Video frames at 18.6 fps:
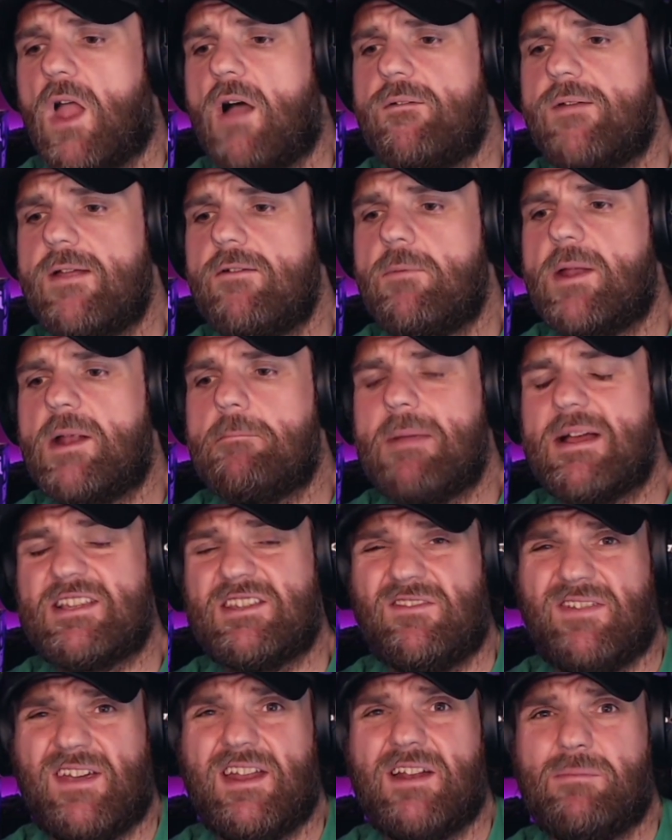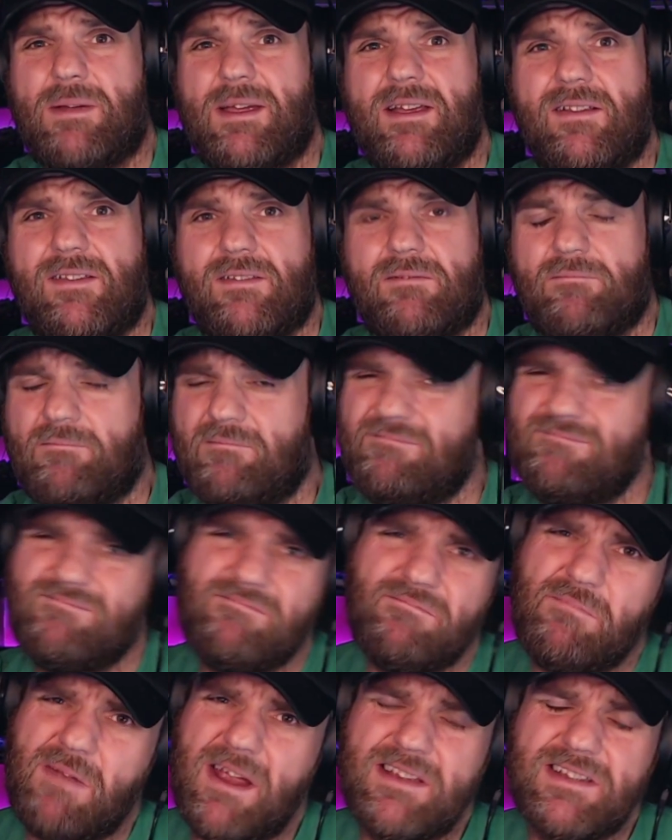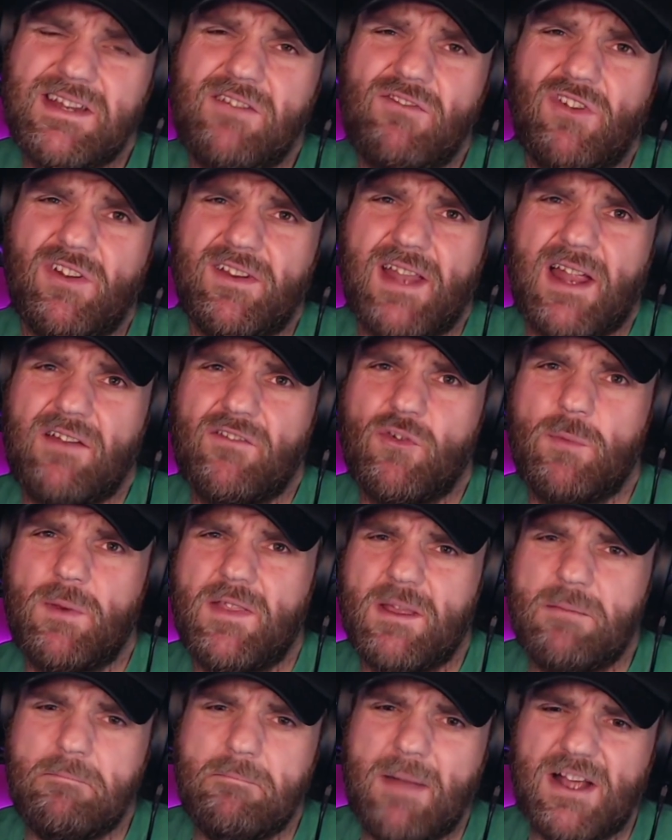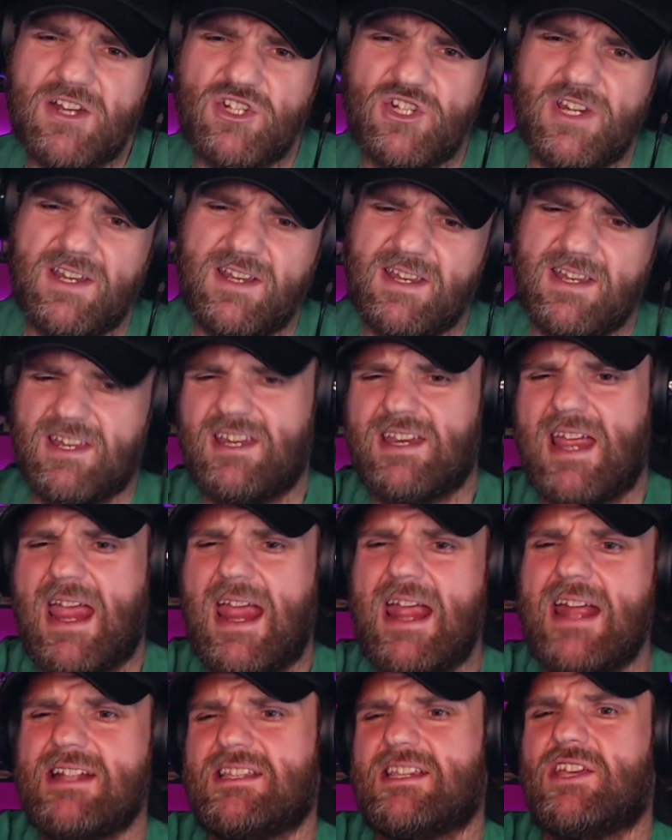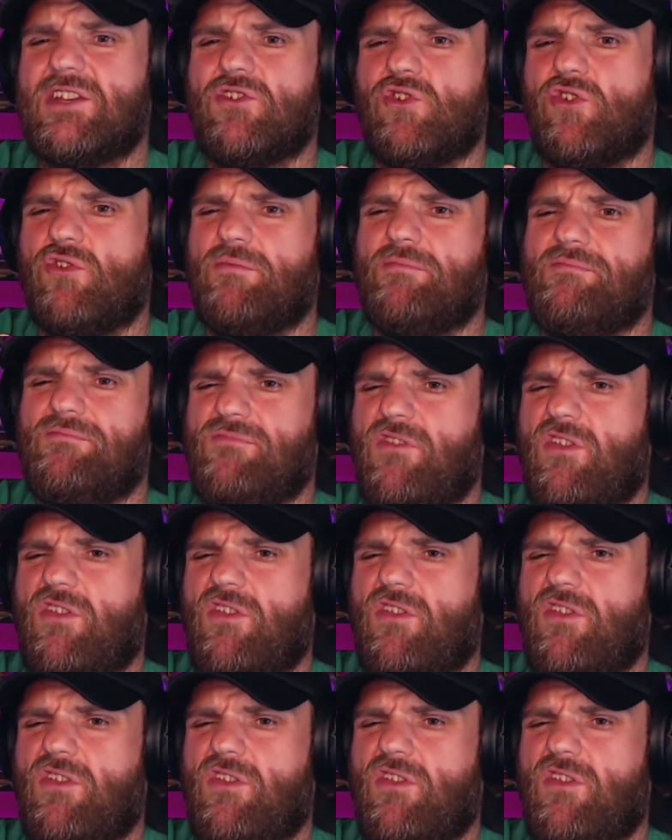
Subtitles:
I've never been a massive fan of pears. Pears never really done it for me. They're mushy. Your hands get all...